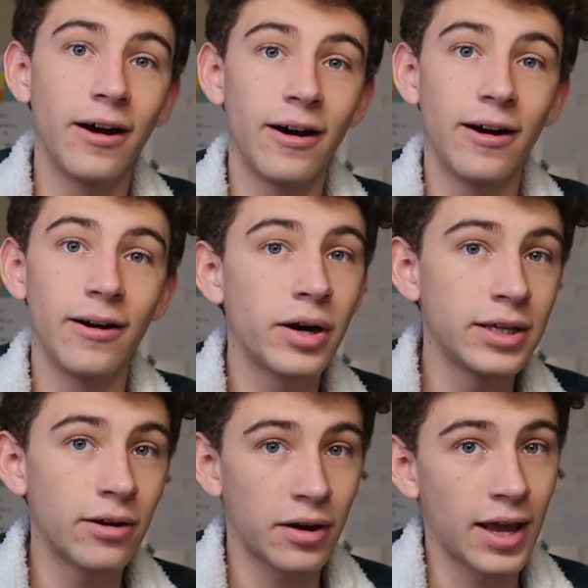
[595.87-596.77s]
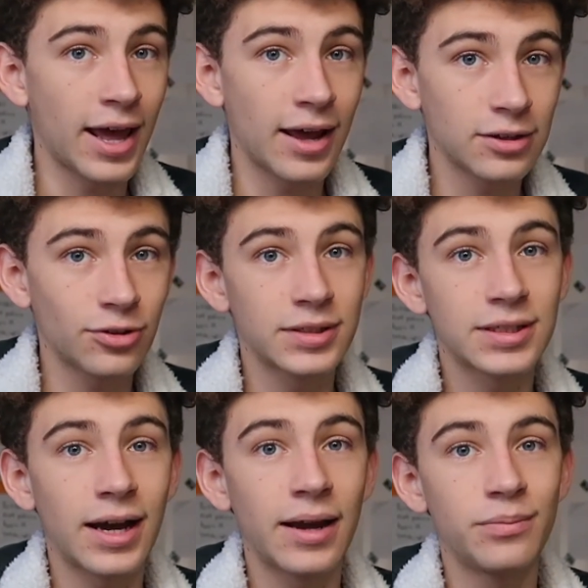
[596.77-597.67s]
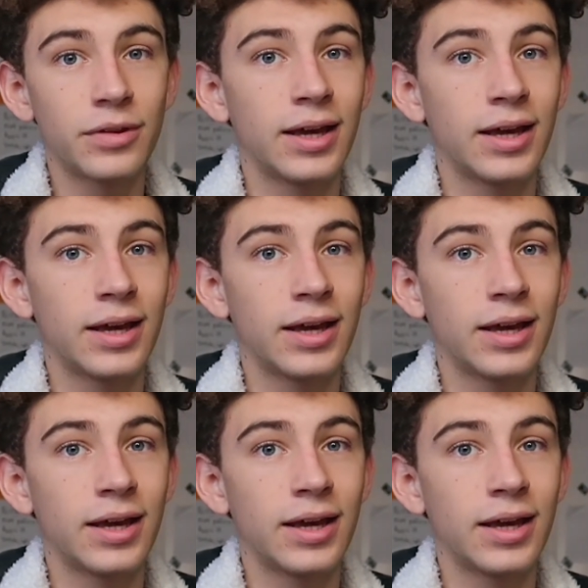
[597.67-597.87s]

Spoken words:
on hand all the time.